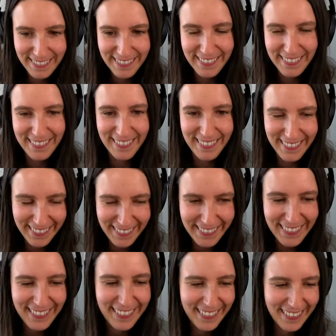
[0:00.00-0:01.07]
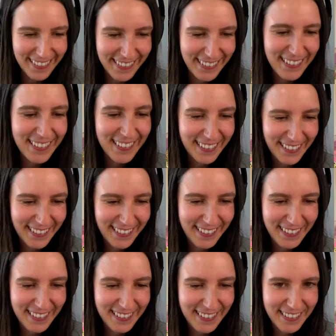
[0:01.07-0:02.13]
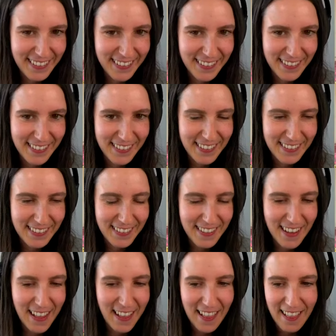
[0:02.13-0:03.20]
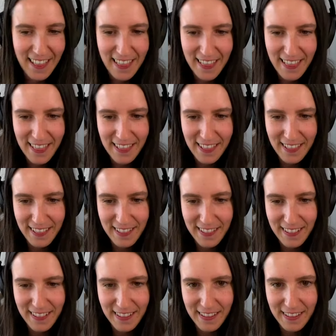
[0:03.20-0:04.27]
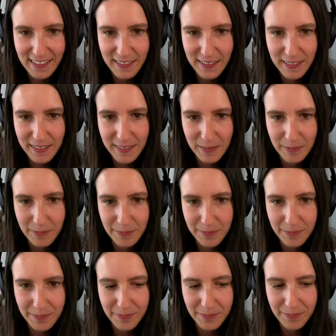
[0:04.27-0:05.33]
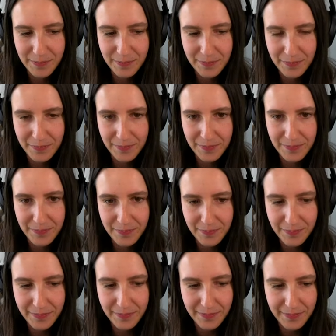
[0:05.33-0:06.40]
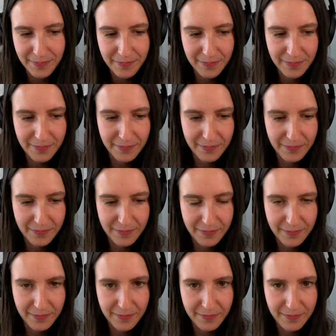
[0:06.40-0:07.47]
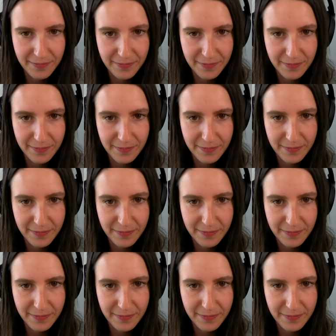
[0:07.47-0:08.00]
(silent)